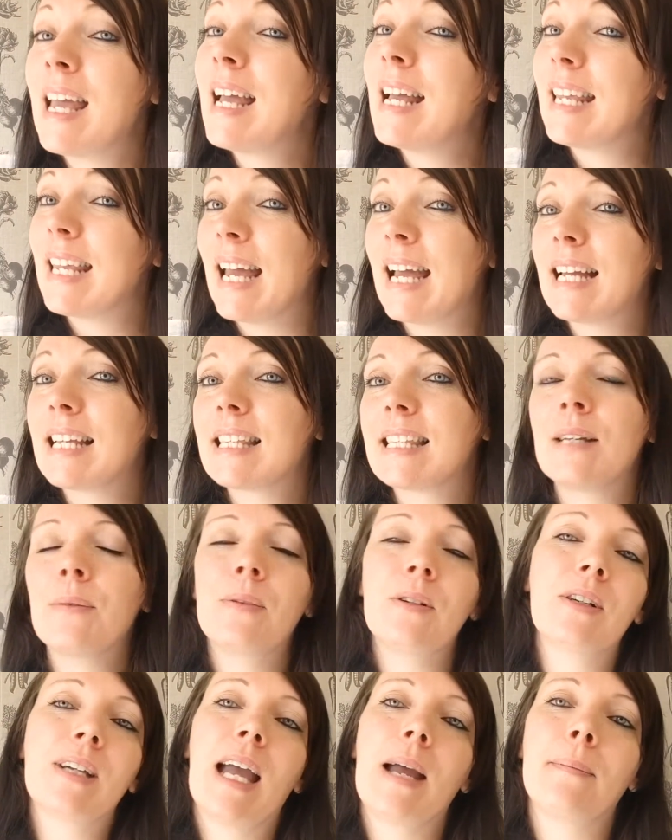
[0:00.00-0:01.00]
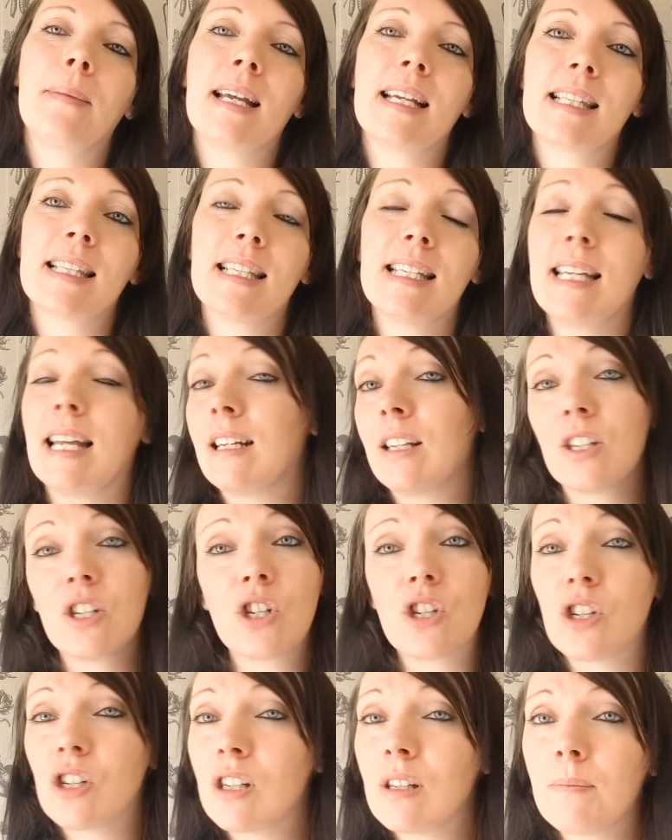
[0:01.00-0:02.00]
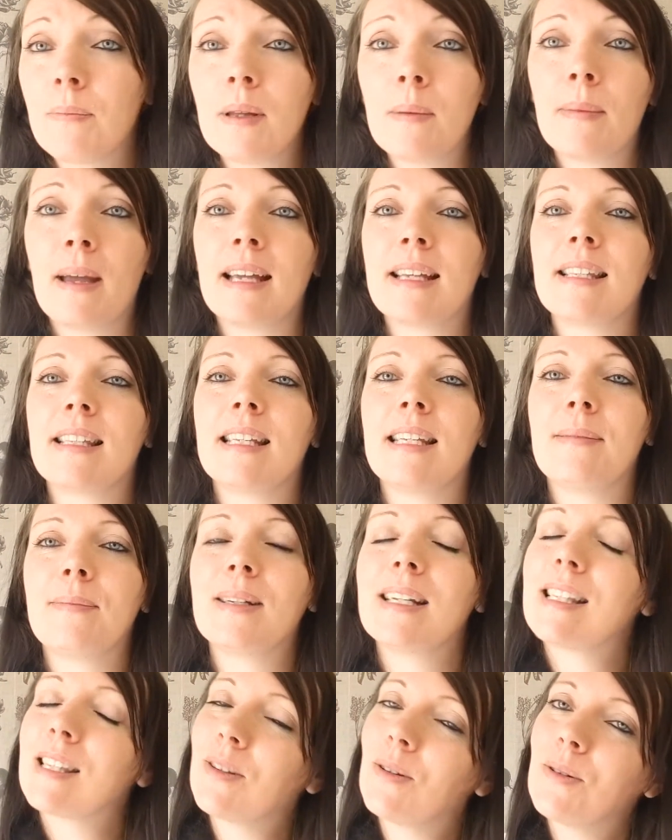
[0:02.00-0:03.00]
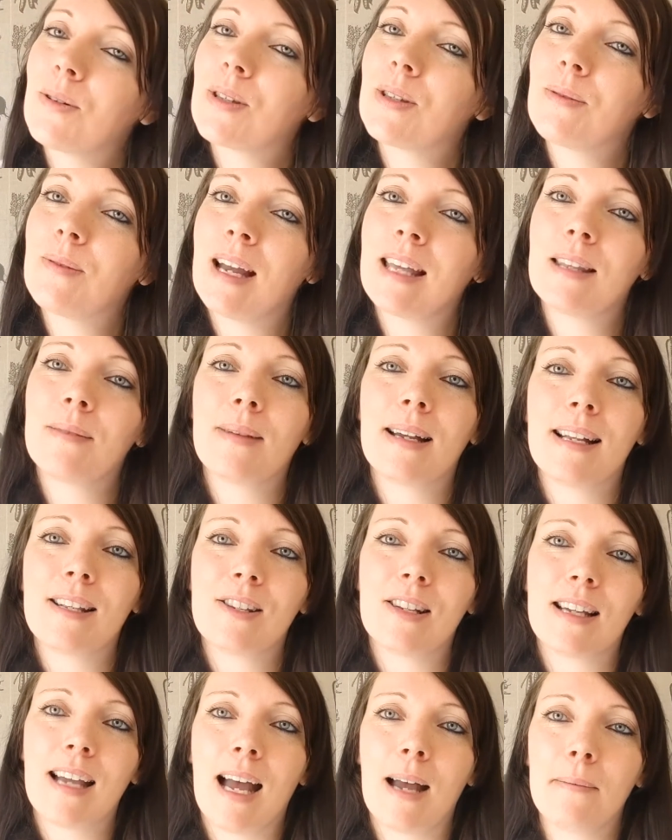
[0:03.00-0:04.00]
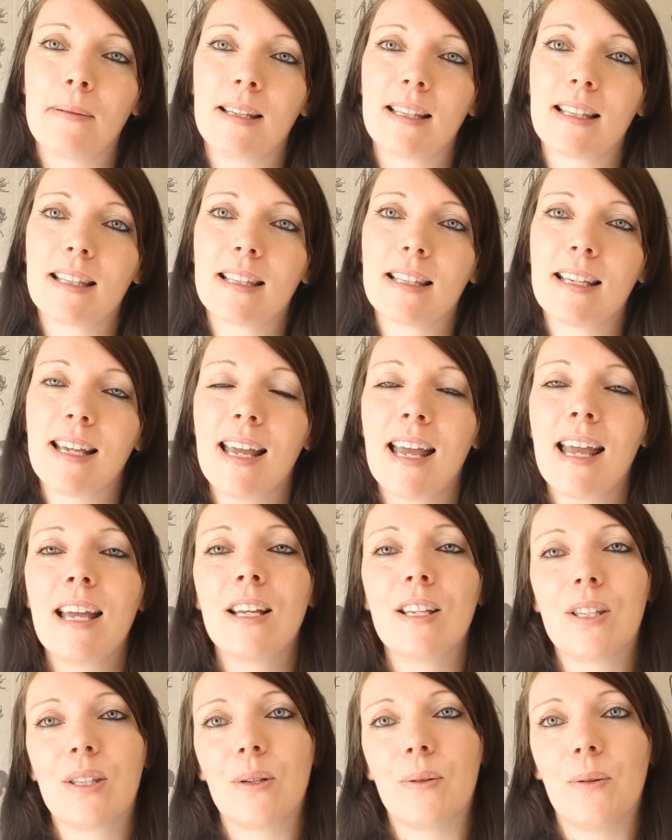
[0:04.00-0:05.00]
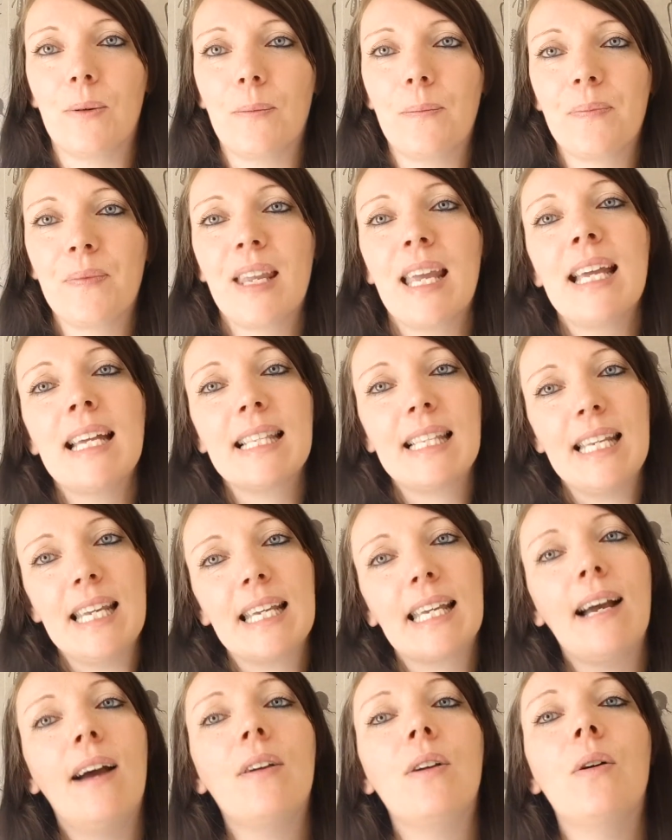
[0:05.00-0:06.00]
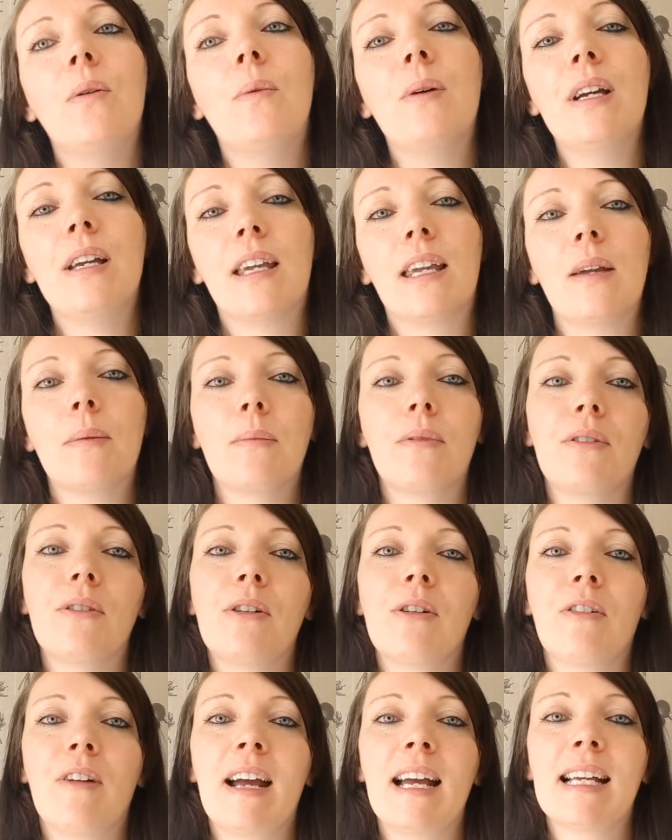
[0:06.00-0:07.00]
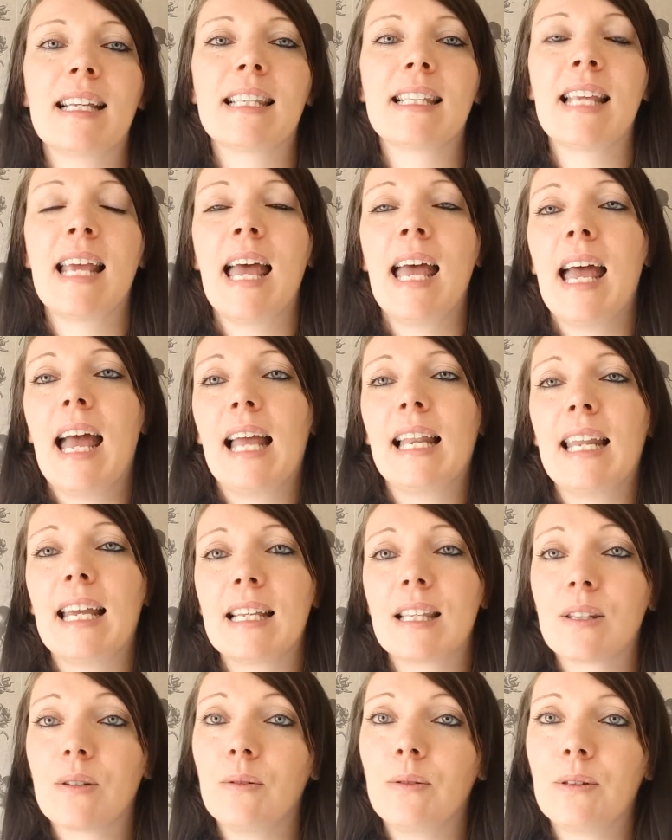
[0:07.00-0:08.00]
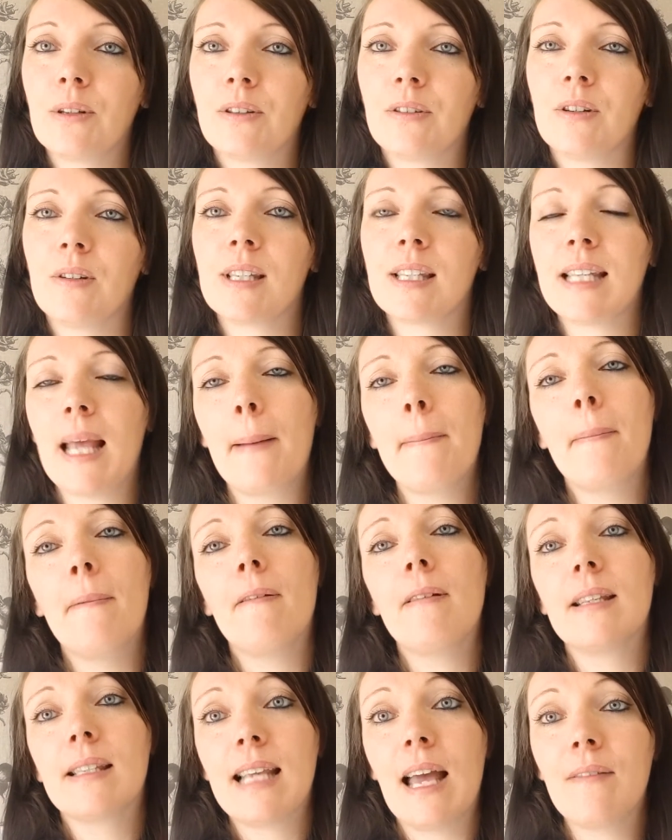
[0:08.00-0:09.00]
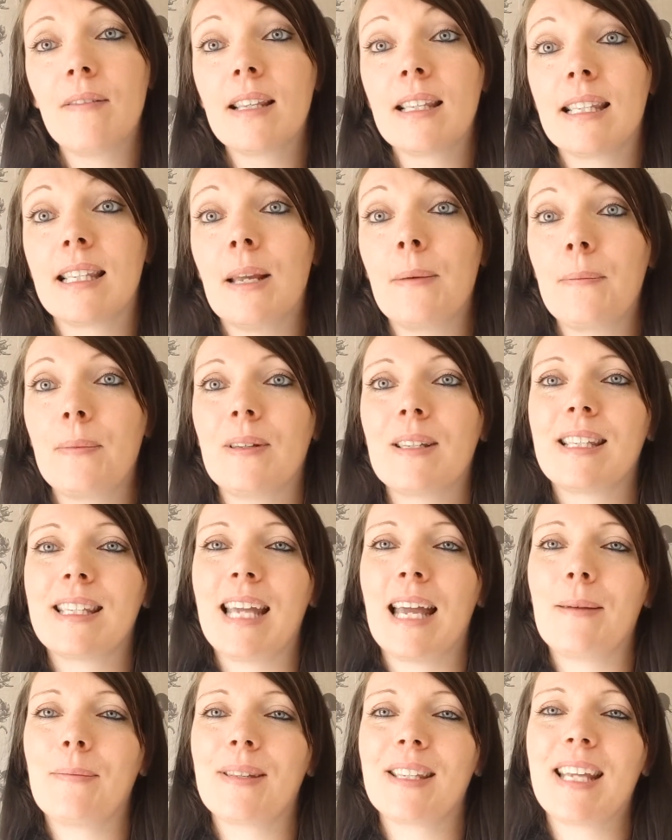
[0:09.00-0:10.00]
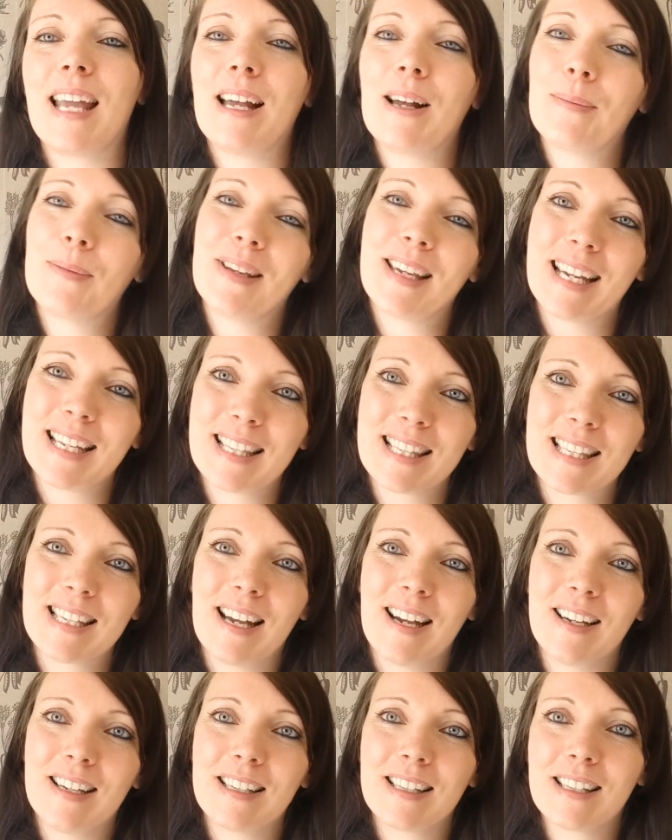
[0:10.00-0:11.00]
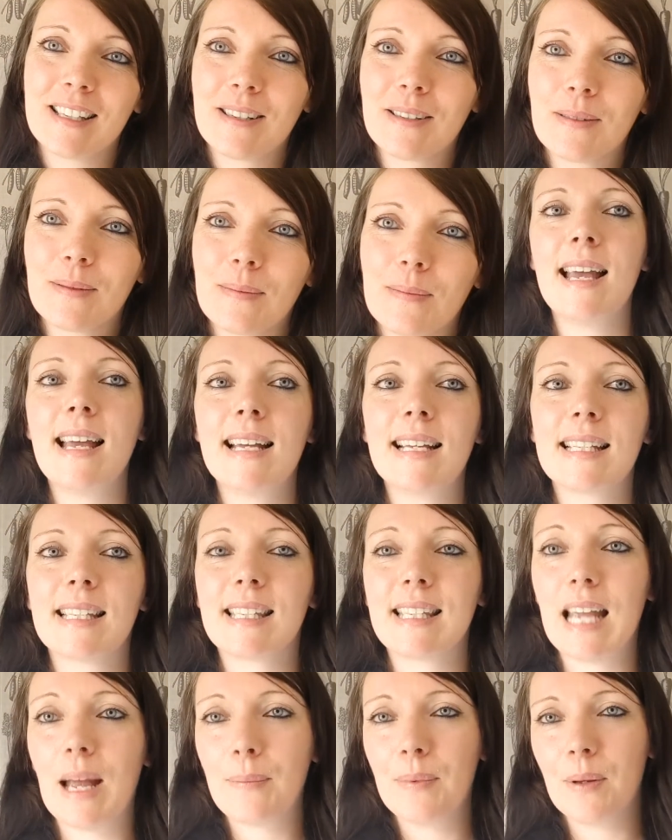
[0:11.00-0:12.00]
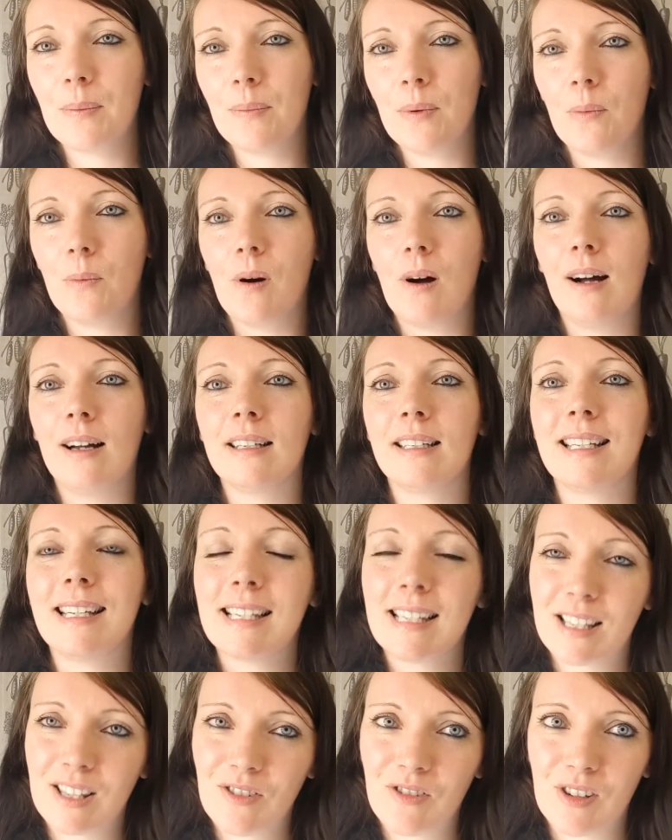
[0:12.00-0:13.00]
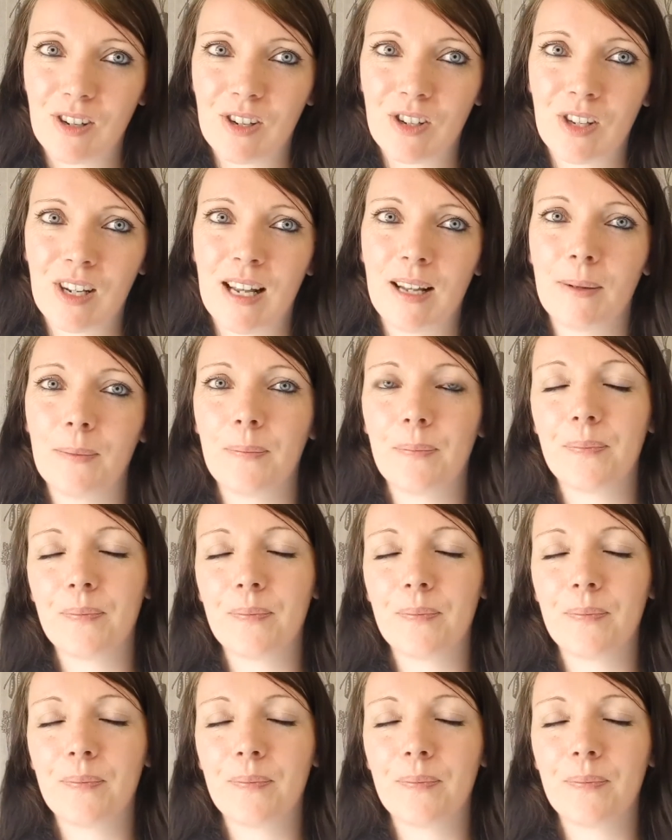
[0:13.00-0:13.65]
Yes, it will get messy and it should be messy, but it's also where the magic happens. So, take out your work in progress and let's go through seven simple steps to help you get started. Step number 1 is structure.